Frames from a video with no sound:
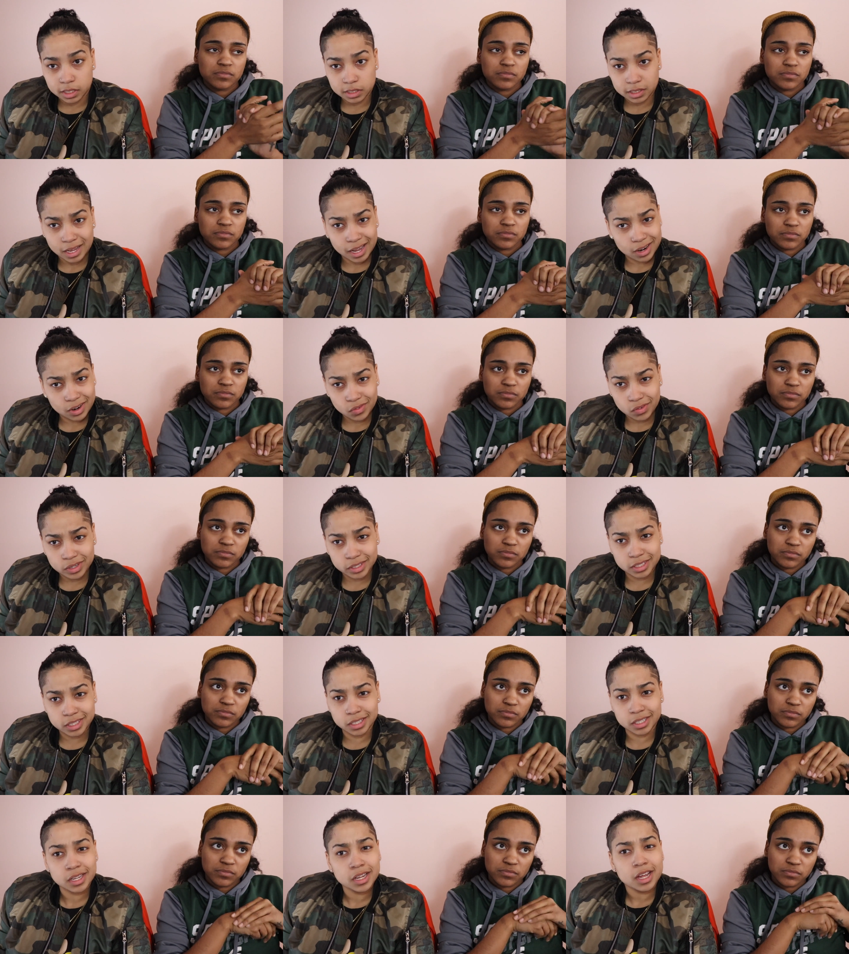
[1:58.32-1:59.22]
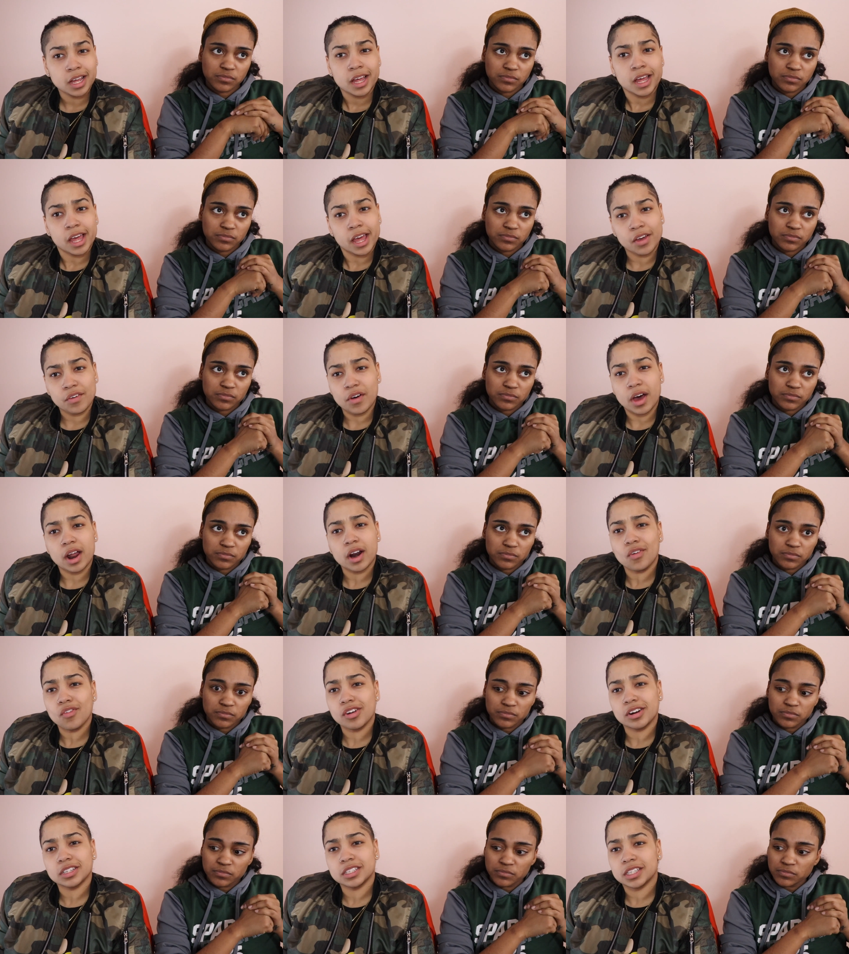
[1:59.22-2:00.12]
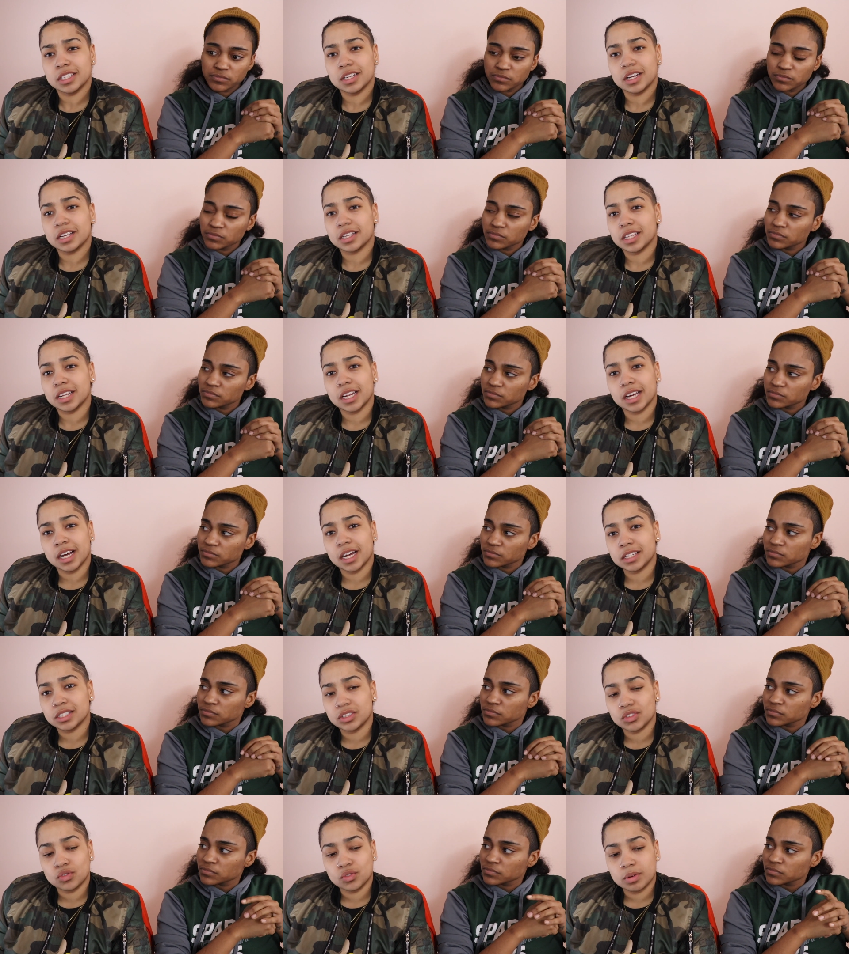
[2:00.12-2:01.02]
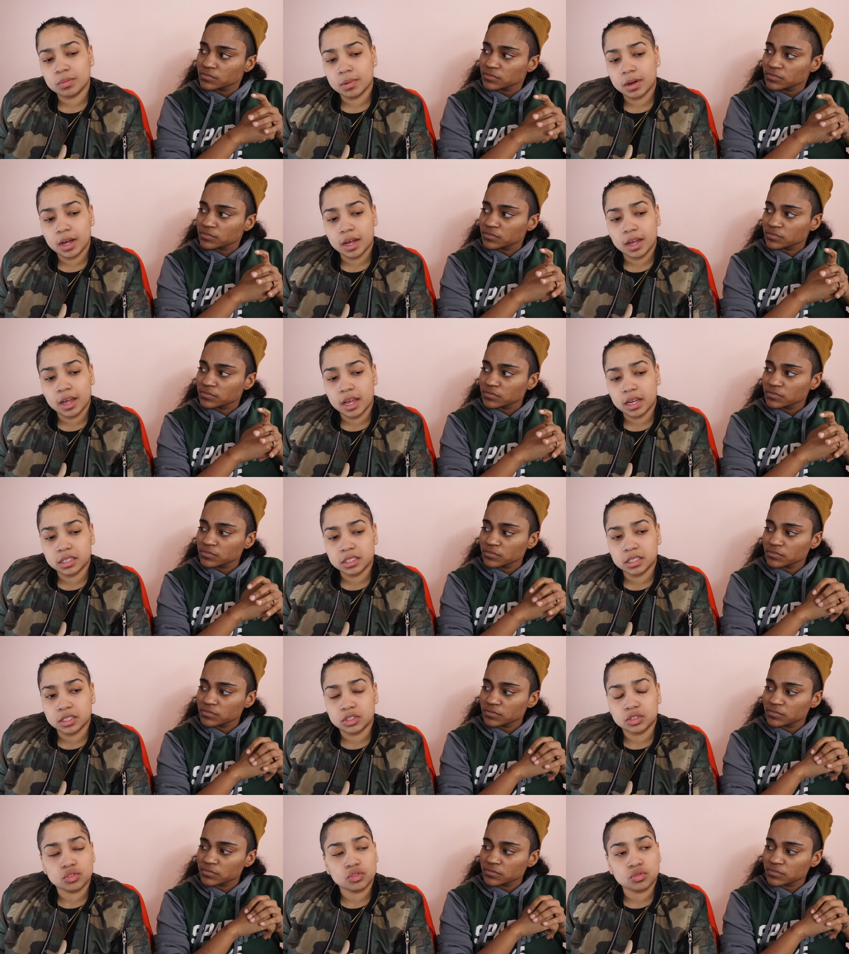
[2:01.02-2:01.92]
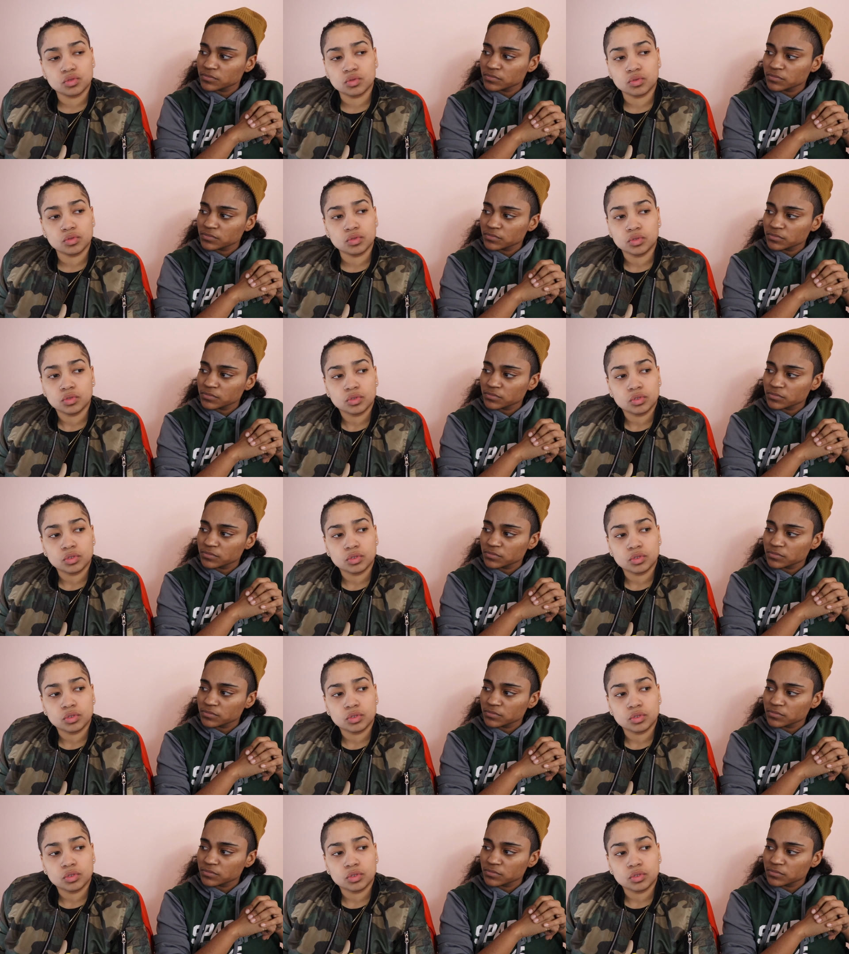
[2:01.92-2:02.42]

Speaker 1: case, I don't want to see, if I don't want to see nothing that got to do with my ex's new